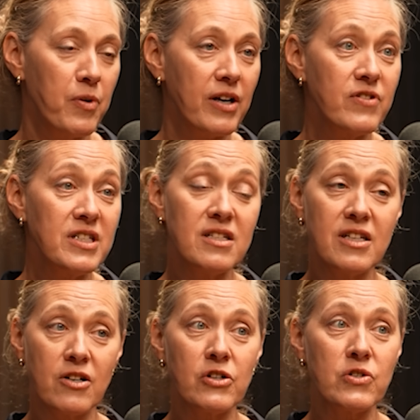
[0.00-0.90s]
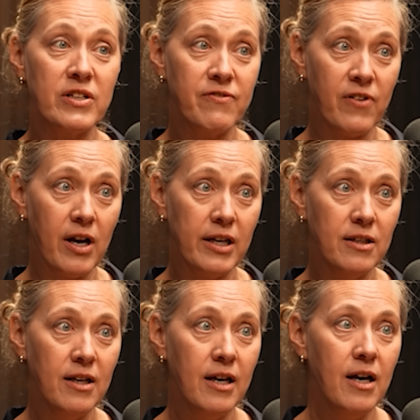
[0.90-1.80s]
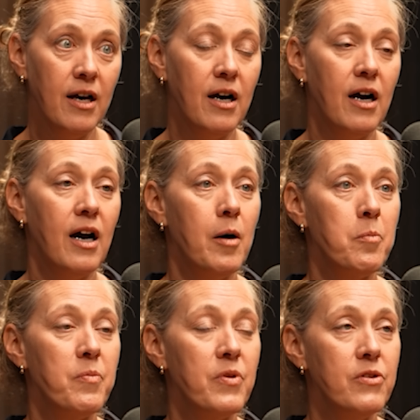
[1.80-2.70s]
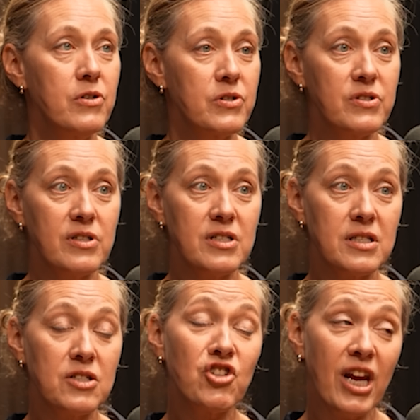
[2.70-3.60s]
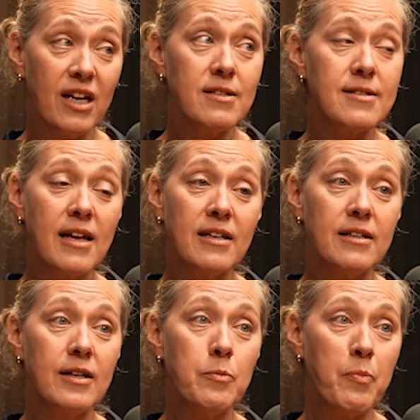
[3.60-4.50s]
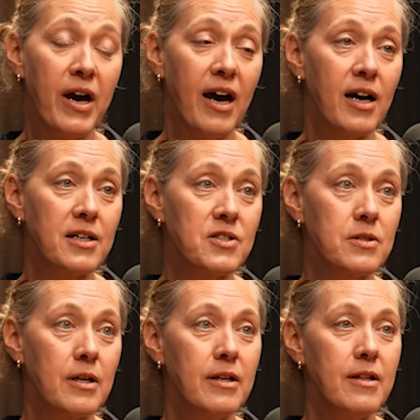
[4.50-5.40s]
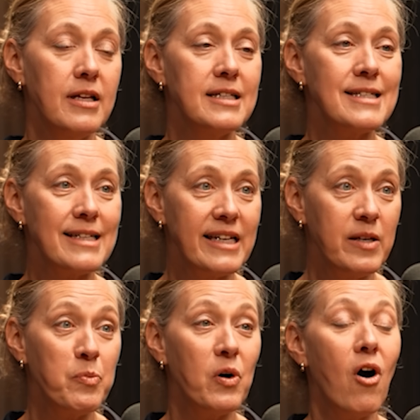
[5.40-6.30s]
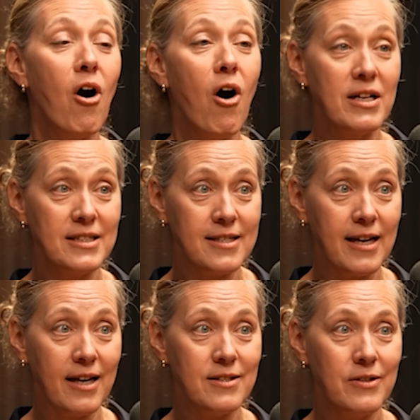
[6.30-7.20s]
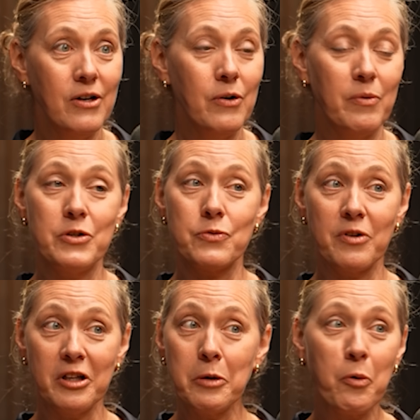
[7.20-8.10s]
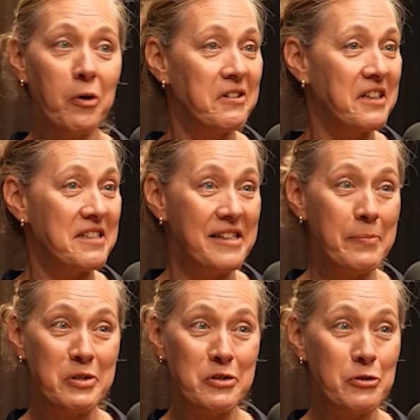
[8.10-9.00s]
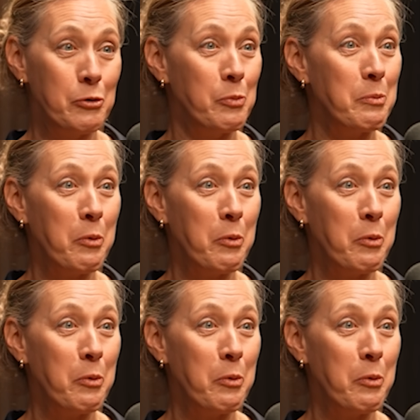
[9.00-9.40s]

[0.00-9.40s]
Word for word: breakfast and dinner are usually fine. Um, there's this chance that it impacts sleep onset which is really important because sleep is super